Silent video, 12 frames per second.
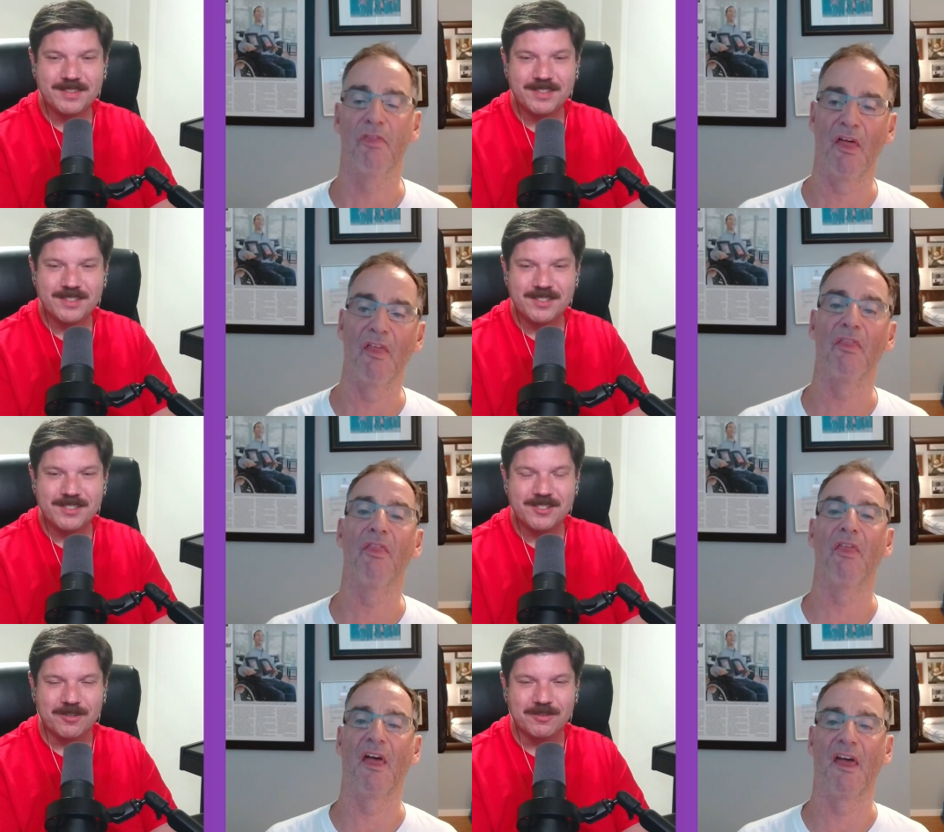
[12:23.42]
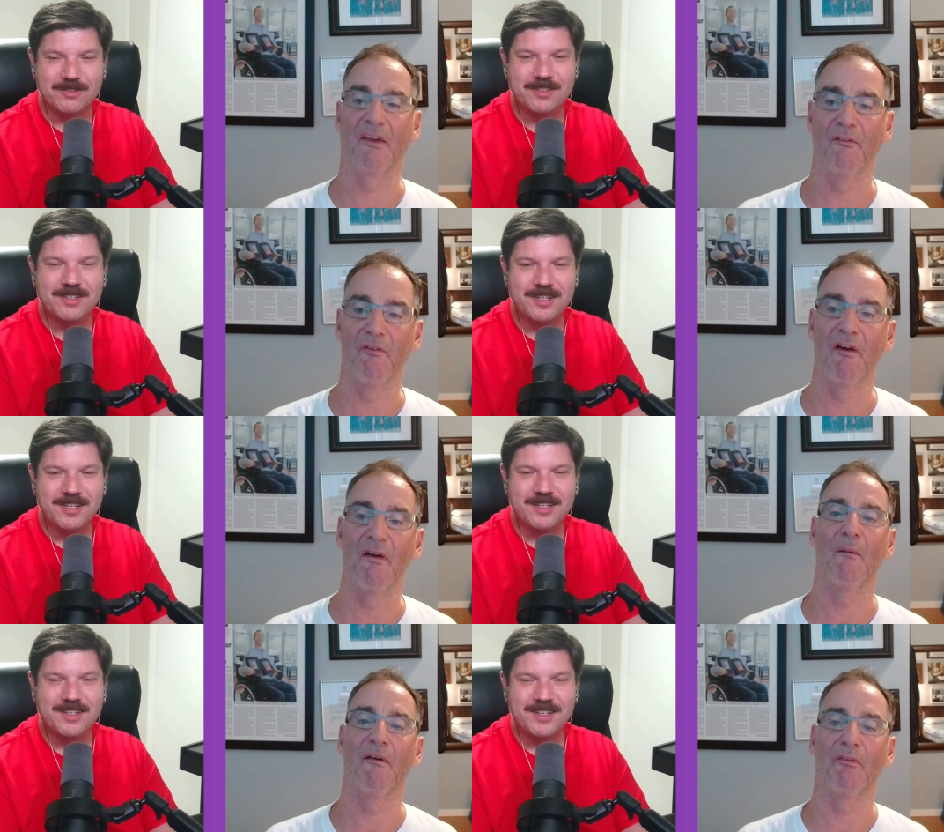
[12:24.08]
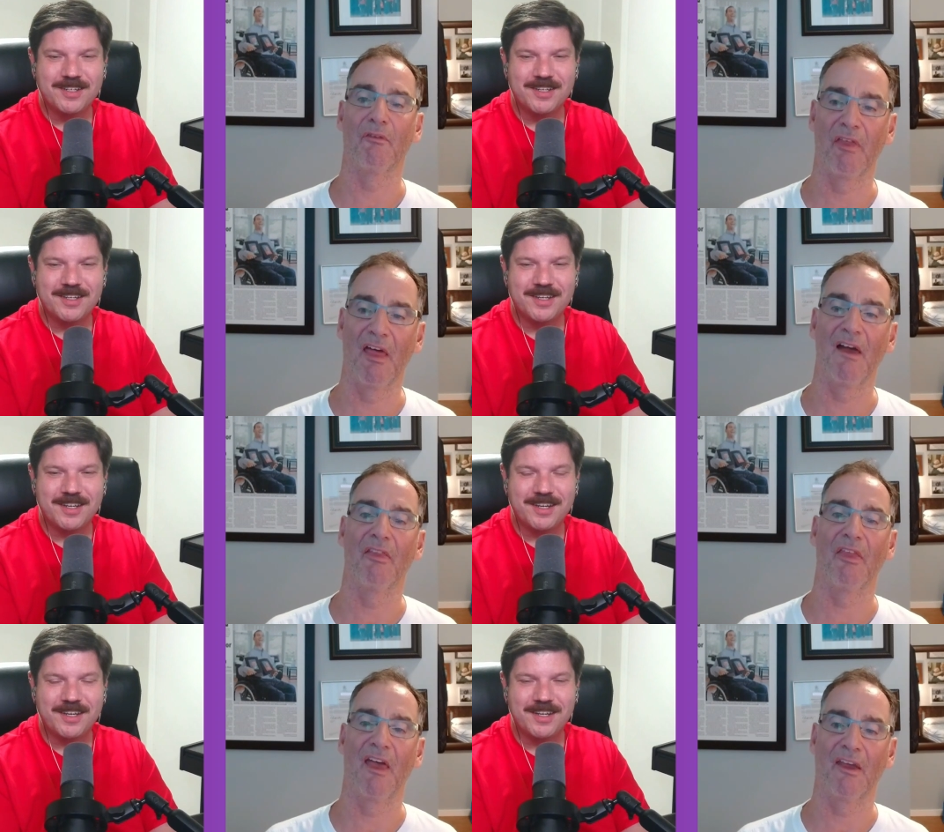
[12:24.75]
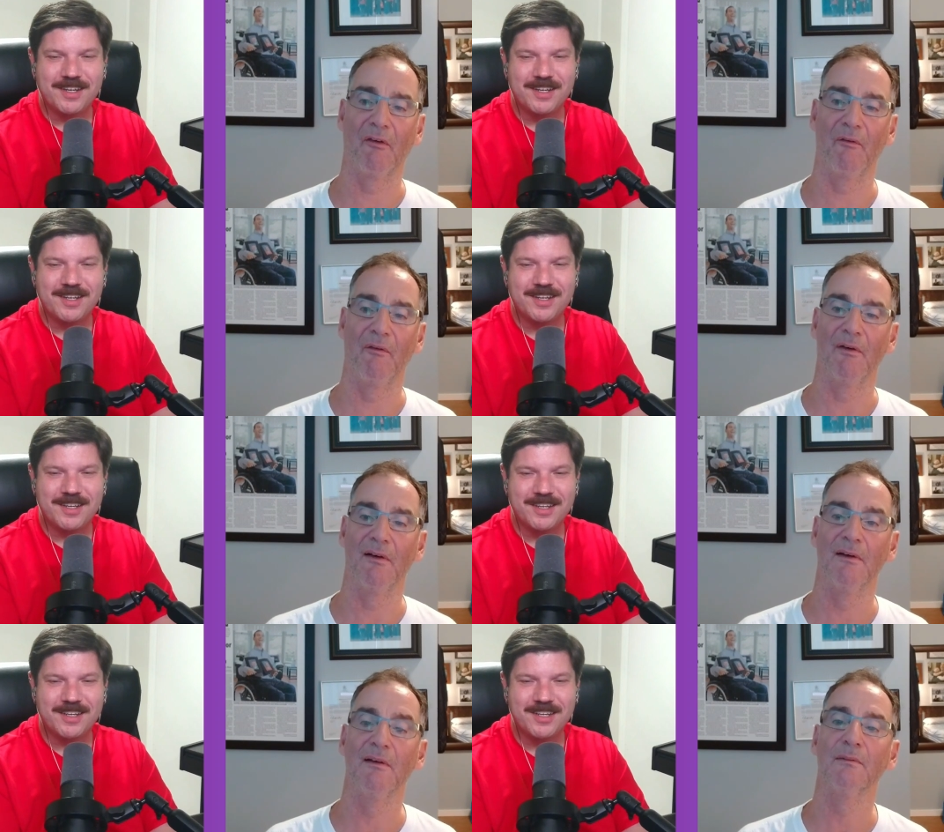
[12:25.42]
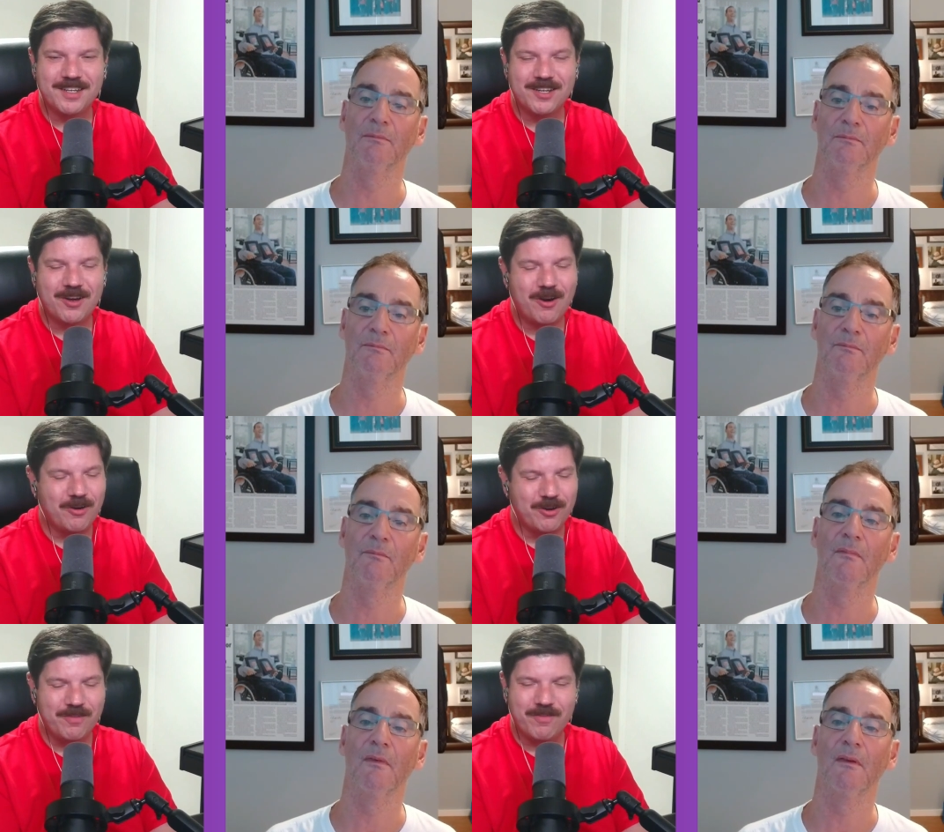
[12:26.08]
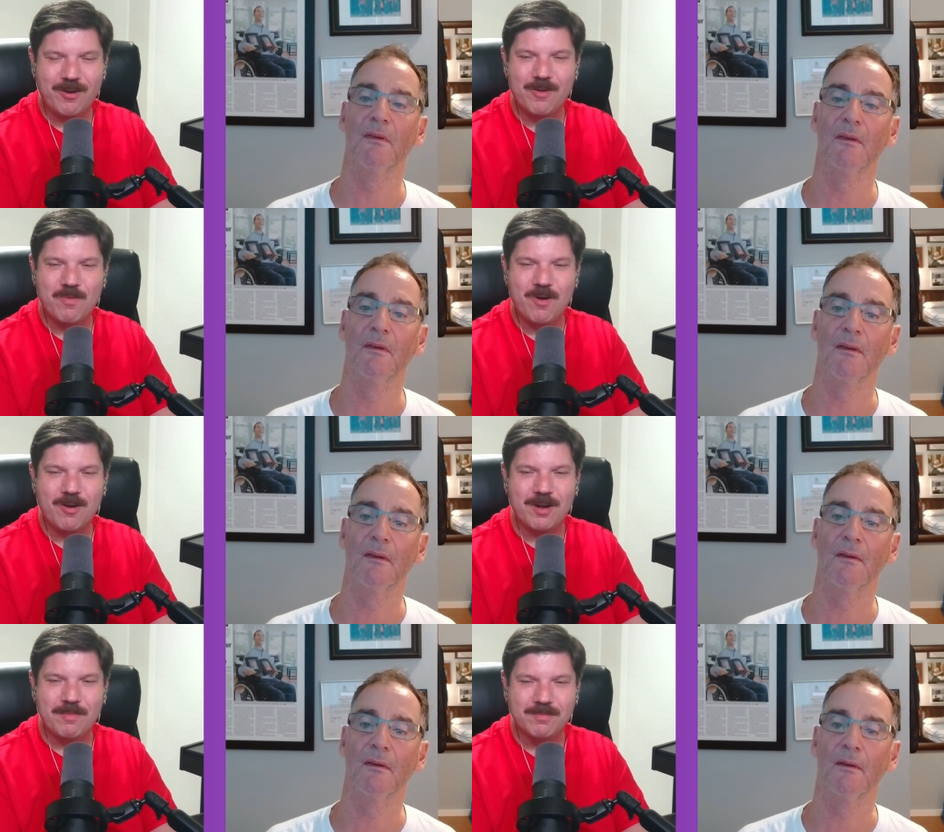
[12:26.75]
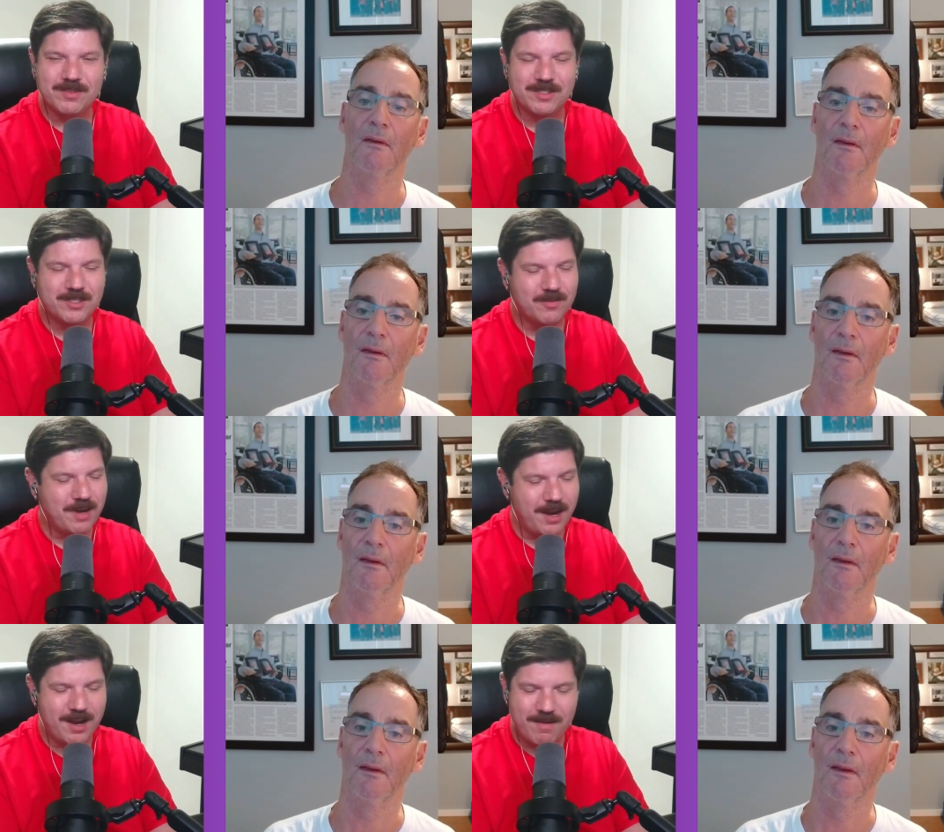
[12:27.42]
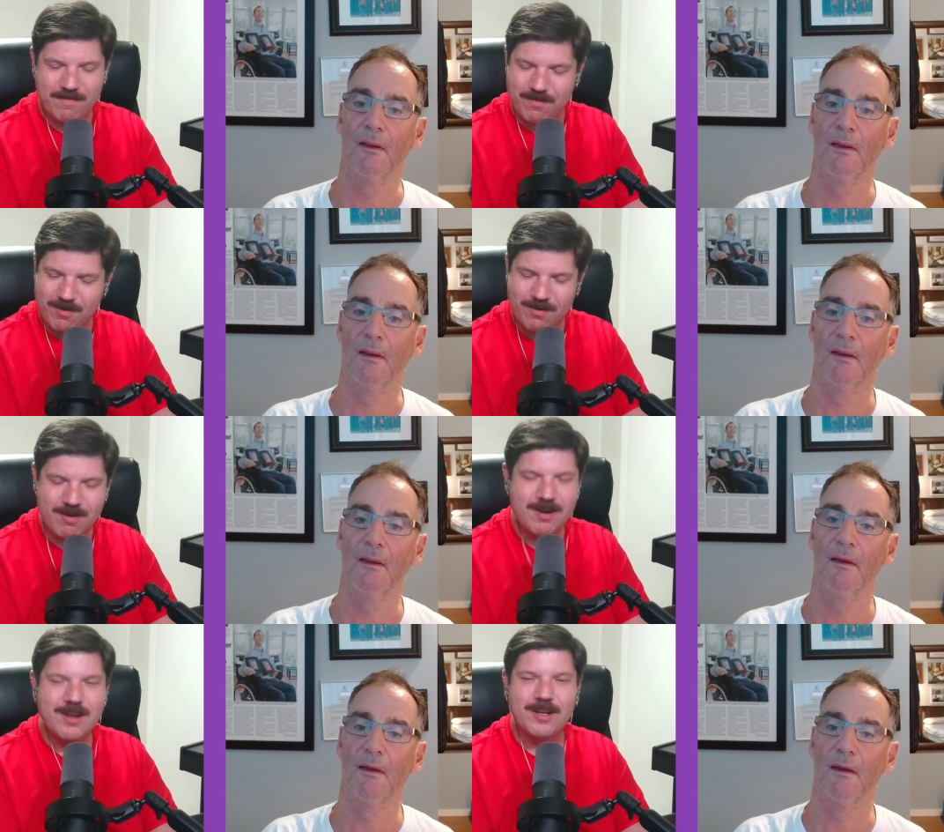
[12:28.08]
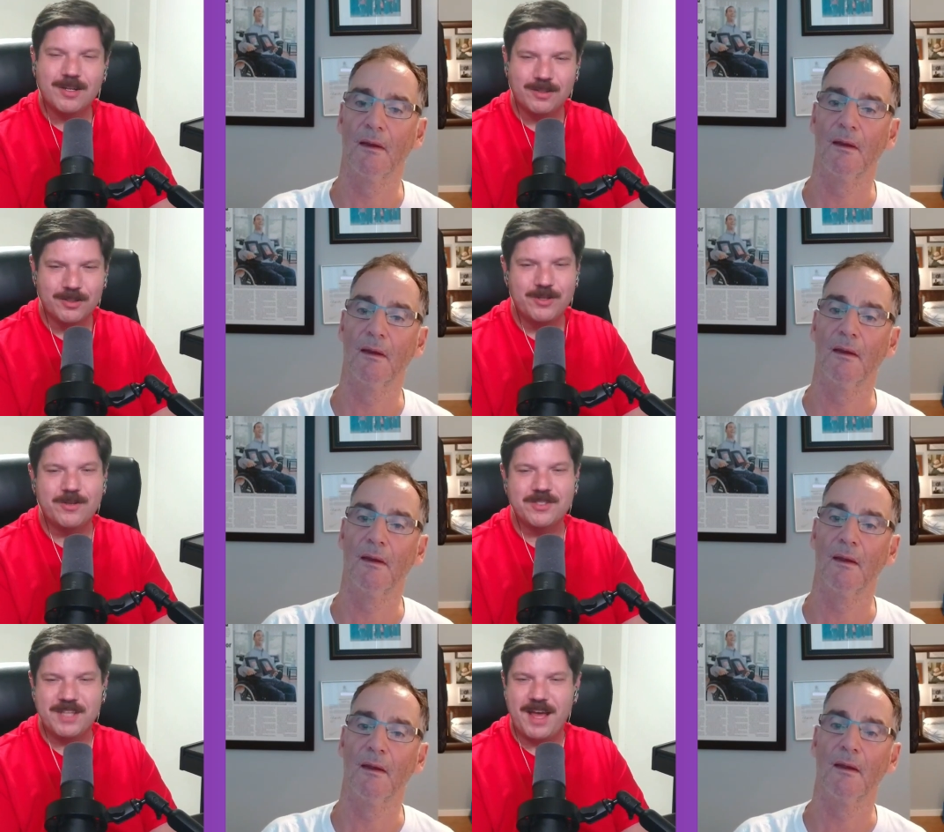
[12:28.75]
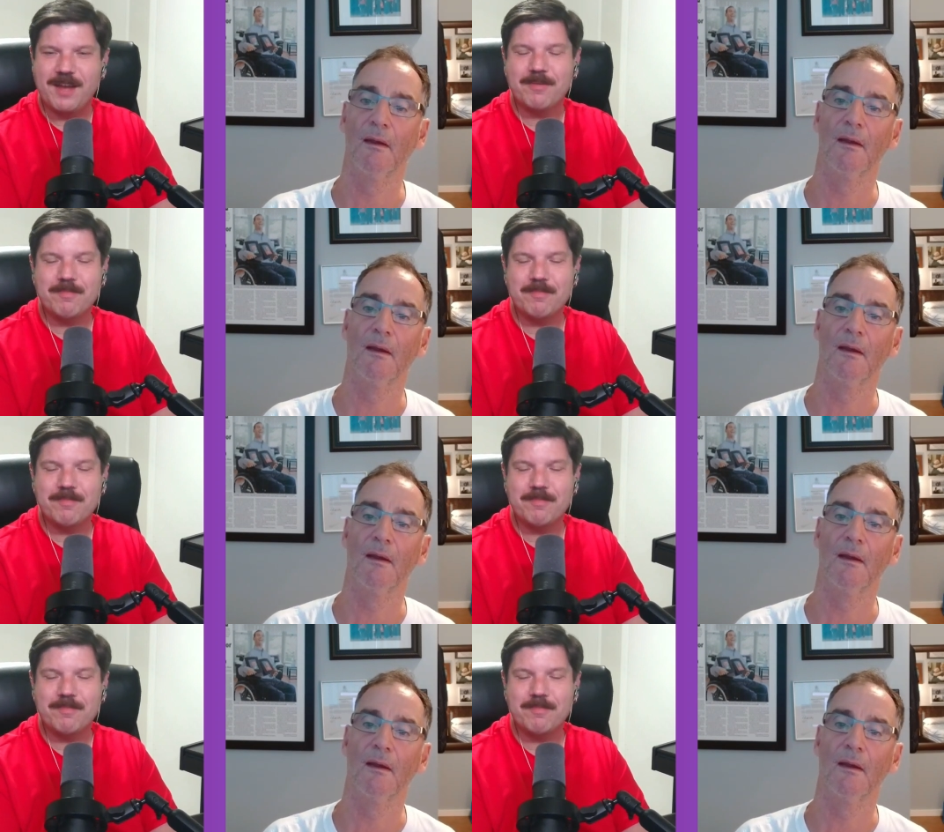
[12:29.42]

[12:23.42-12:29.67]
Speaker 1: Thank, so, you very much. Thank
Speaker 2: you. Oh, you're very welcome. Don't ever lose that